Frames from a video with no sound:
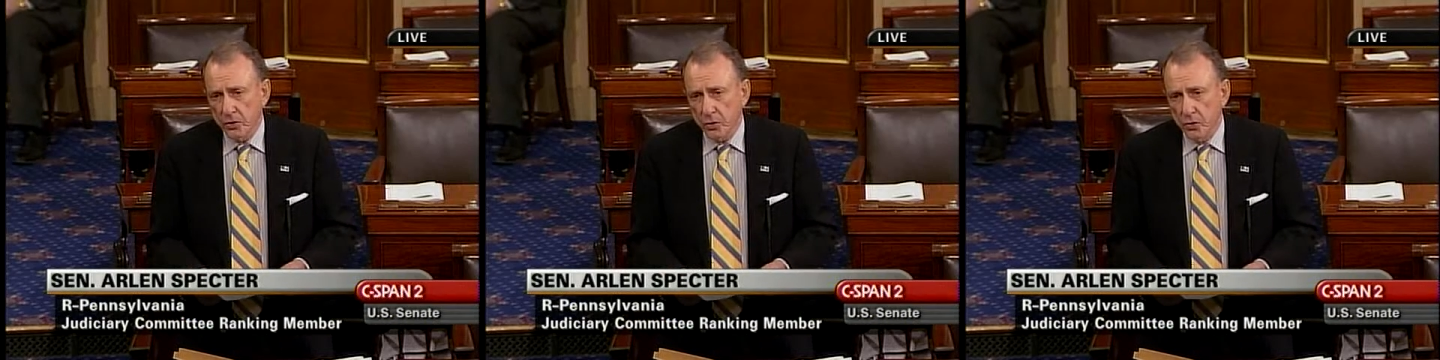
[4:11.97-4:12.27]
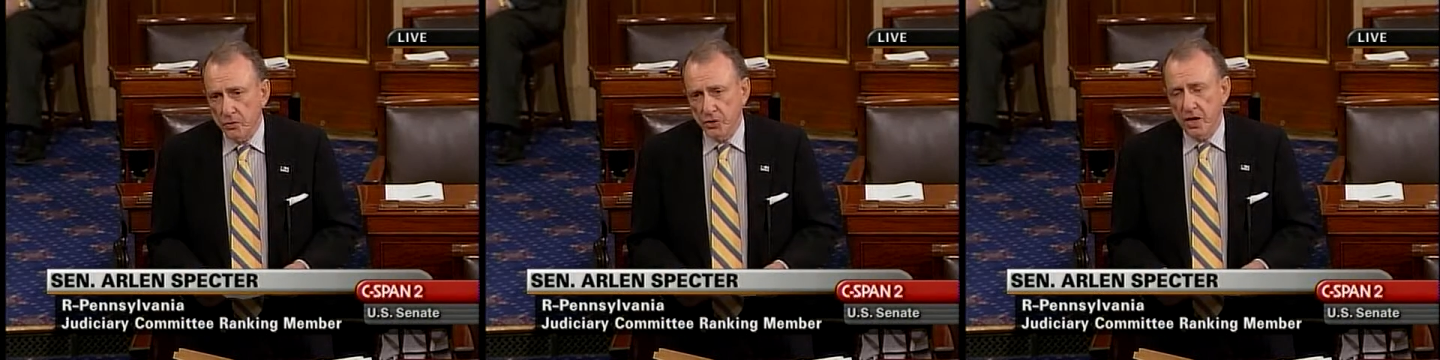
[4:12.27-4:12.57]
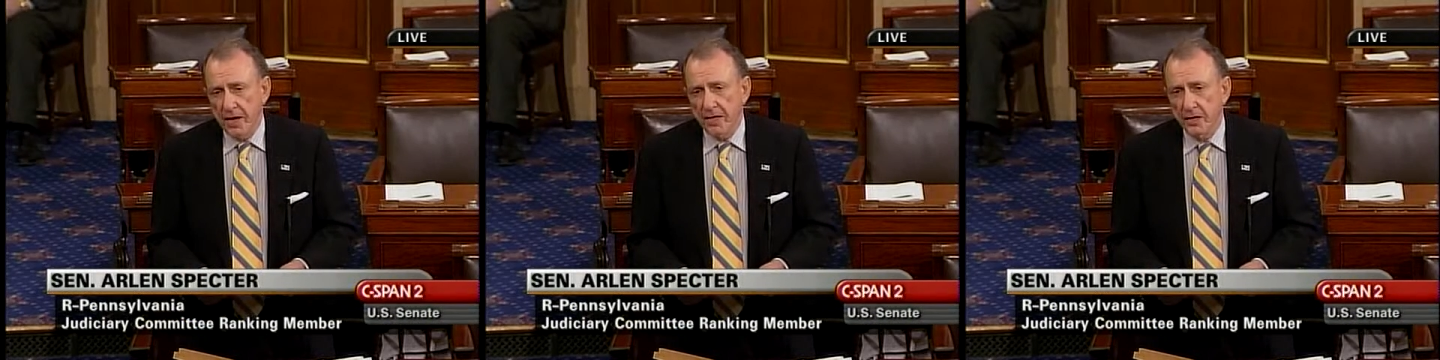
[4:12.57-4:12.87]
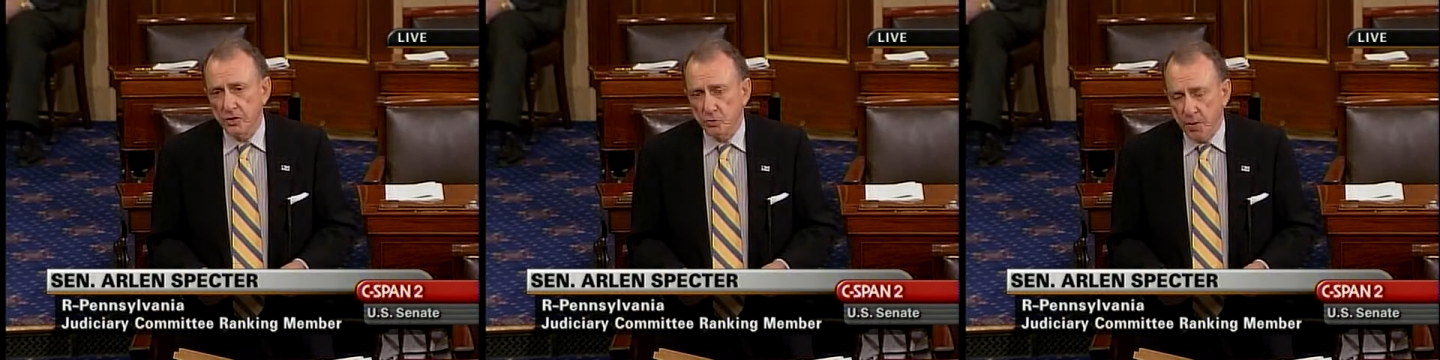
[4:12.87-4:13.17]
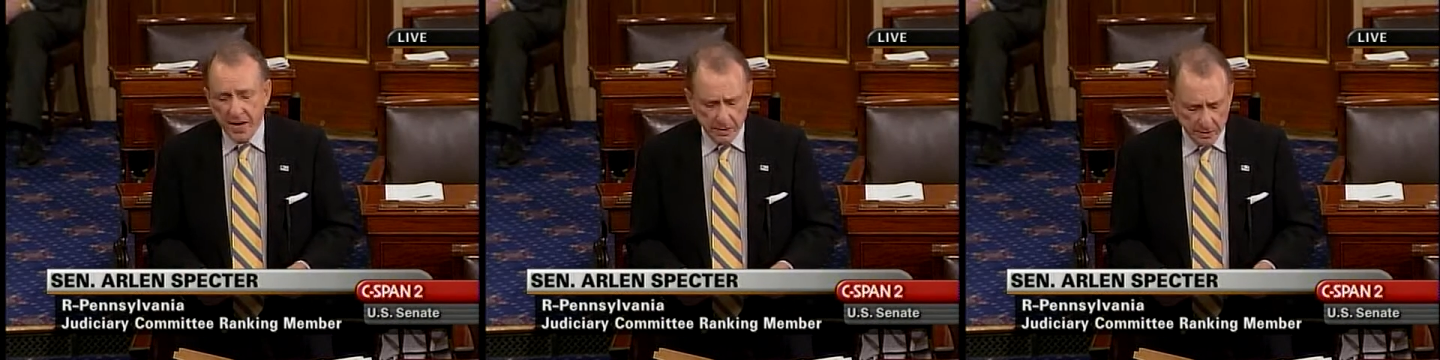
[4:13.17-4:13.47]
to check
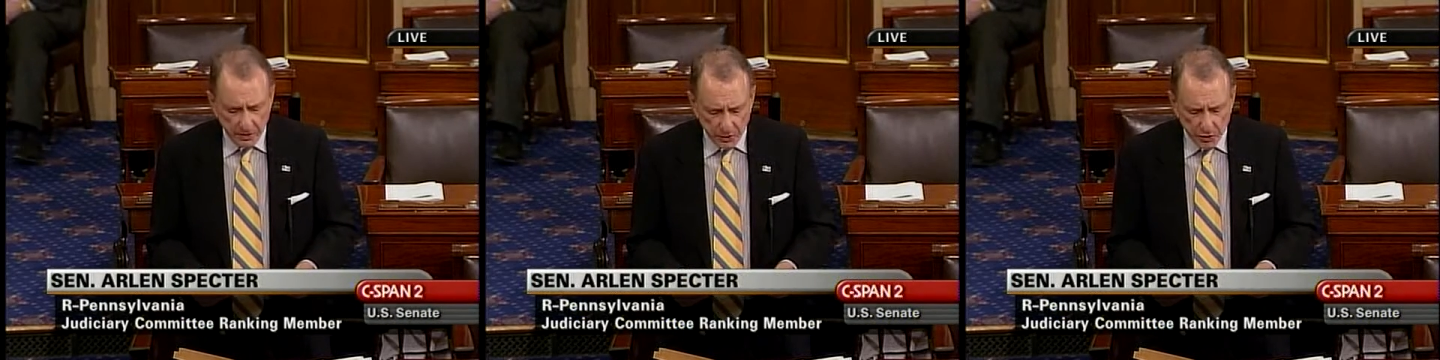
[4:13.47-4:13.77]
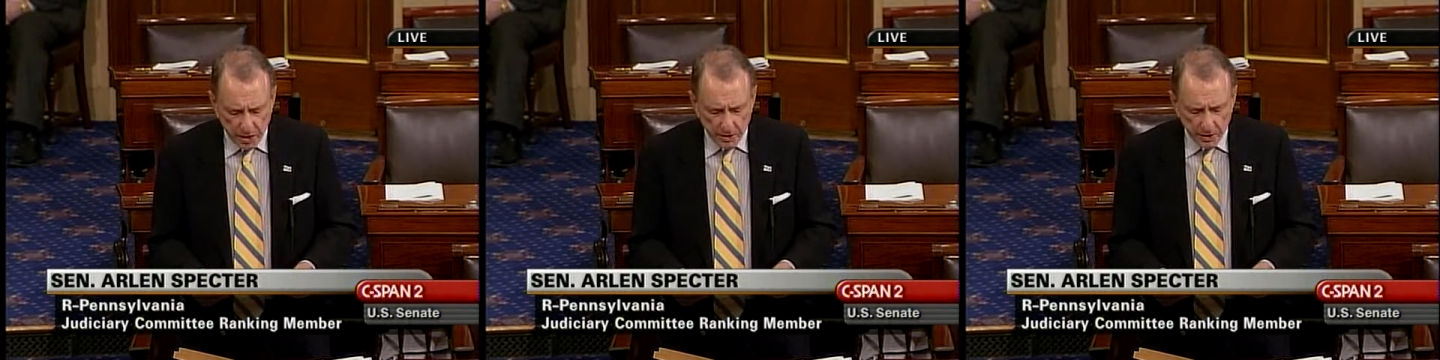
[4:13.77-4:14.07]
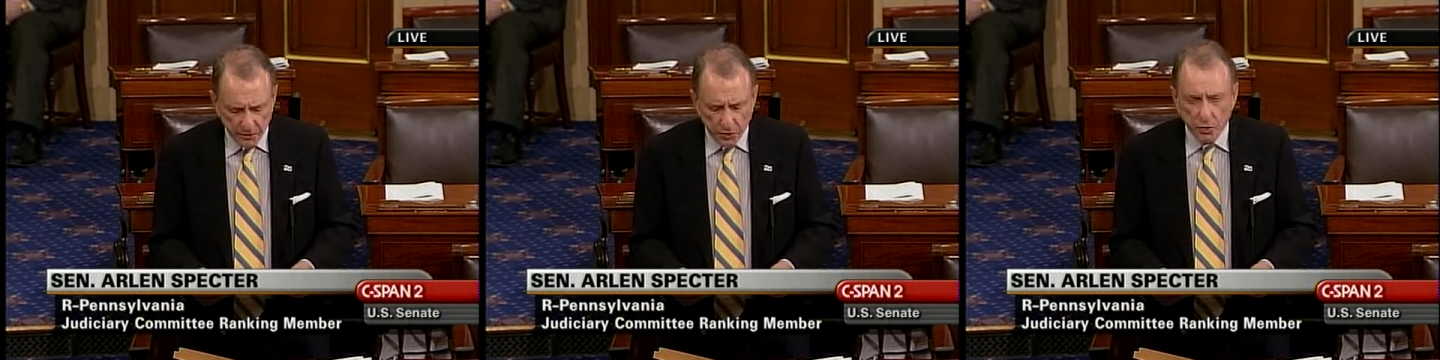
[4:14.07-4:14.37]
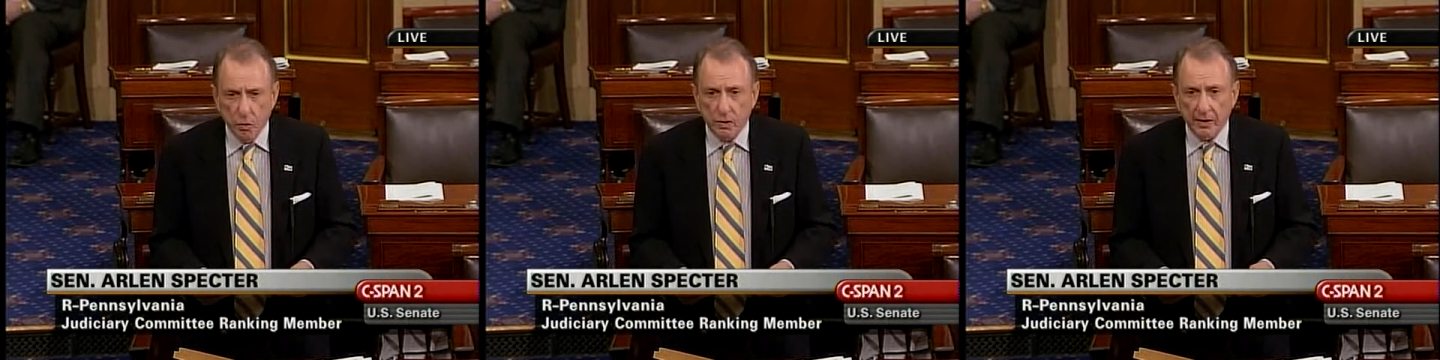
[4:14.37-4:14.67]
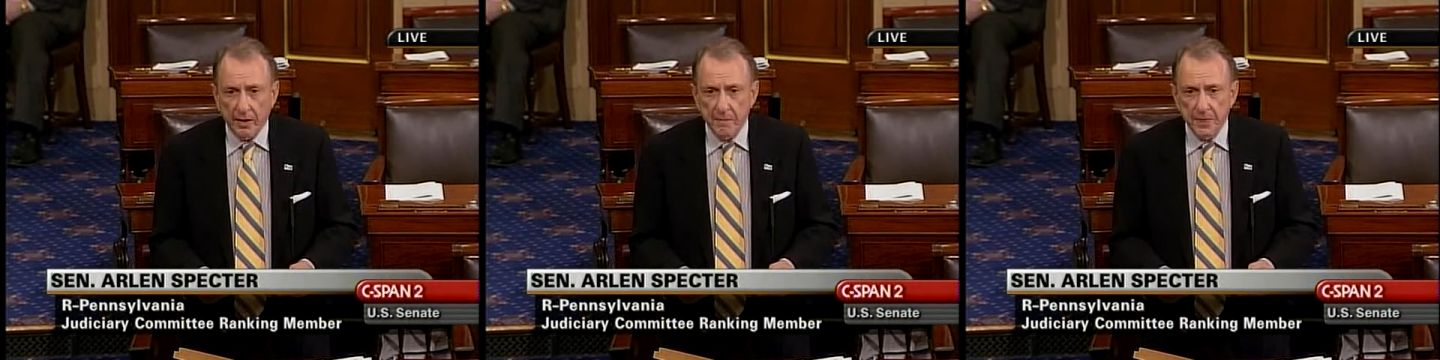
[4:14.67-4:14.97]
expanded executive authority,